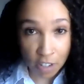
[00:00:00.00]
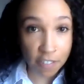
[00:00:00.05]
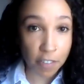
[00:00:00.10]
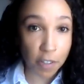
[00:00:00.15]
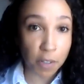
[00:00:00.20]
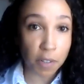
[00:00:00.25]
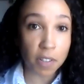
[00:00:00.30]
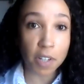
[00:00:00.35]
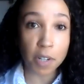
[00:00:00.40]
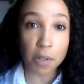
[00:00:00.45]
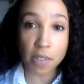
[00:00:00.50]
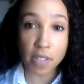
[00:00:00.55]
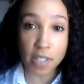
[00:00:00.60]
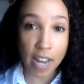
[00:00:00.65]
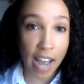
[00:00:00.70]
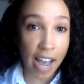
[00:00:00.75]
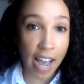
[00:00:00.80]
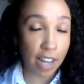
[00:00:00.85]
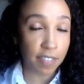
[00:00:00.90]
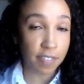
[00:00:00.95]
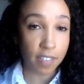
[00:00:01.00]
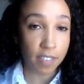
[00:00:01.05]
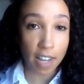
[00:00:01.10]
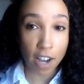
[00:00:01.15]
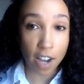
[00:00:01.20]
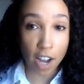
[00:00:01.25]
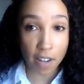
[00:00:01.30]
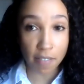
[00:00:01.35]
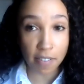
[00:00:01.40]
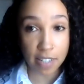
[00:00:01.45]
furlough staff, lay
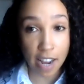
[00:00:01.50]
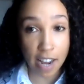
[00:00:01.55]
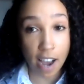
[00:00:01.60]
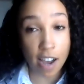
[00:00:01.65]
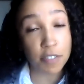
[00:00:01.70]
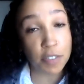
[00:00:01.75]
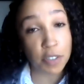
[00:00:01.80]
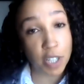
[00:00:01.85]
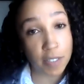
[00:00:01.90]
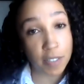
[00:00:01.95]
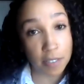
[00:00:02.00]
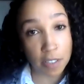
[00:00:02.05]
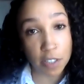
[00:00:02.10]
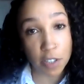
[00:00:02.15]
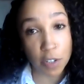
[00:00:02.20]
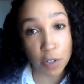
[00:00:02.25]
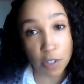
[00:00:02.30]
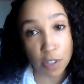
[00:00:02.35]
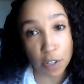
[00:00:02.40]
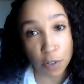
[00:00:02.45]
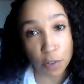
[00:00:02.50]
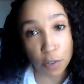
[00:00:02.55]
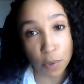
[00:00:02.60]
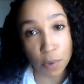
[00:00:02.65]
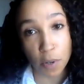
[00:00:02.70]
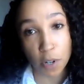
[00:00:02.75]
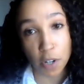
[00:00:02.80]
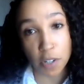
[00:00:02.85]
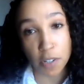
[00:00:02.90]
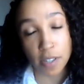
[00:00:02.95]
off staff, or even close their
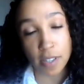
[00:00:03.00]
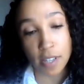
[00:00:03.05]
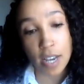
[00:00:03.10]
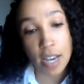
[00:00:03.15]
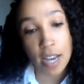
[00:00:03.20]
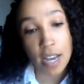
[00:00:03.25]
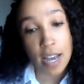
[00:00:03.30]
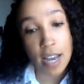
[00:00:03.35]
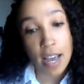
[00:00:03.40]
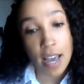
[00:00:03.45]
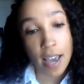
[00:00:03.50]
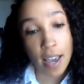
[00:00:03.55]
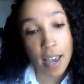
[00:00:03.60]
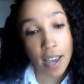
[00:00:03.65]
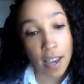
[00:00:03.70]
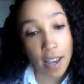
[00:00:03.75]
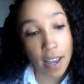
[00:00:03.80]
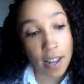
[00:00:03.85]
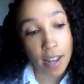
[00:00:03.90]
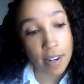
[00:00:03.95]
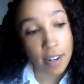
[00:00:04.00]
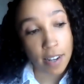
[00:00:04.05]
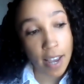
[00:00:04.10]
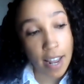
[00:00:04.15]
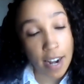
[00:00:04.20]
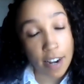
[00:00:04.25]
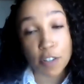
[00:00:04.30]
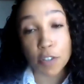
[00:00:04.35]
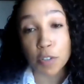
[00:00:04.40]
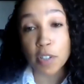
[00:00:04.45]
doors.
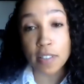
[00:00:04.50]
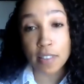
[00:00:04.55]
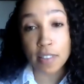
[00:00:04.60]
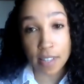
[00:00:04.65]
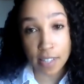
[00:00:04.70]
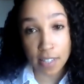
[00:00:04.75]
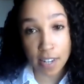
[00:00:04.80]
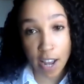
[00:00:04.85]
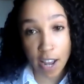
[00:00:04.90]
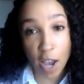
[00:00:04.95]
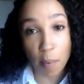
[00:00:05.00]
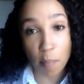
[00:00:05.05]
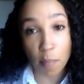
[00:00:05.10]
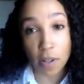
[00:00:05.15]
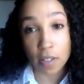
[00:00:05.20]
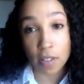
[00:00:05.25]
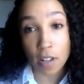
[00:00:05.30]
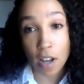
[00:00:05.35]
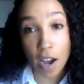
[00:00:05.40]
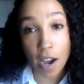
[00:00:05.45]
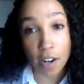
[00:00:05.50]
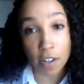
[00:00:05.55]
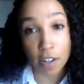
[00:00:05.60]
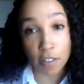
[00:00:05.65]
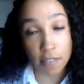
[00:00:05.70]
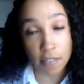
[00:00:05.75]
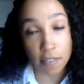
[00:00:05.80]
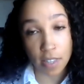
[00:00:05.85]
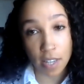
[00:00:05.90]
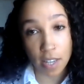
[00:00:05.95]
And during this time, a lot of
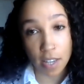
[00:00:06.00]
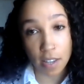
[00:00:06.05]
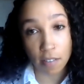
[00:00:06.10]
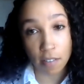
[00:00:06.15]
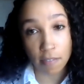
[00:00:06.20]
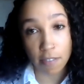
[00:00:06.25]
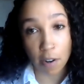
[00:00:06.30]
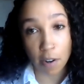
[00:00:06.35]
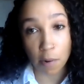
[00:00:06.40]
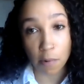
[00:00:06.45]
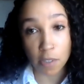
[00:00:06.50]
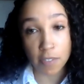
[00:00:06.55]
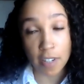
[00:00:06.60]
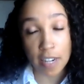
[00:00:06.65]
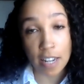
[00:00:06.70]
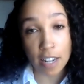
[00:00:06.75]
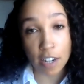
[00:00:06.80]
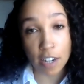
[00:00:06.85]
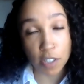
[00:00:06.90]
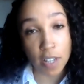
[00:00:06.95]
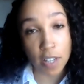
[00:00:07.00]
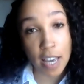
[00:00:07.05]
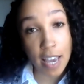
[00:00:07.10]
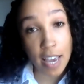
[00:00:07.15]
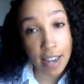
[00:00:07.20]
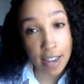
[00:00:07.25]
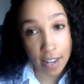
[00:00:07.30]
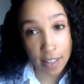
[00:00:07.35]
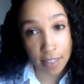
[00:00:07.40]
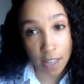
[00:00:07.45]
the federal financial
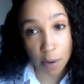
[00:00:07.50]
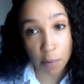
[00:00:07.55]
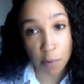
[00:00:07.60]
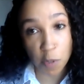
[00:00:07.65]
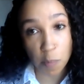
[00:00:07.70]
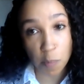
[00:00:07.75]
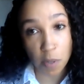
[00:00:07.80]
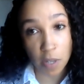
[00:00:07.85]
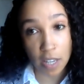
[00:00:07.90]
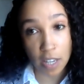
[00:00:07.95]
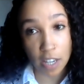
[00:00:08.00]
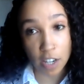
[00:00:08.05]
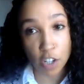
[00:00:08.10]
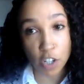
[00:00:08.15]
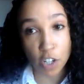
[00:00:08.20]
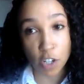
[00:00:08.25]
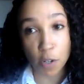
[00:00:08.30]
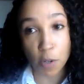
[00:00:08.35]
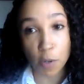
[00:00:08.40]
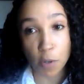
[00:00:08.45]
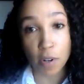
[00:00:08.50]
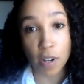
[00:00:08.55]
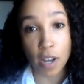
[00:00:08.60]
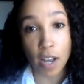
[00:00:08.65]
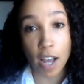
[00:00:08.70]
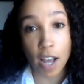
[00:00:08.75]
aid that was being issued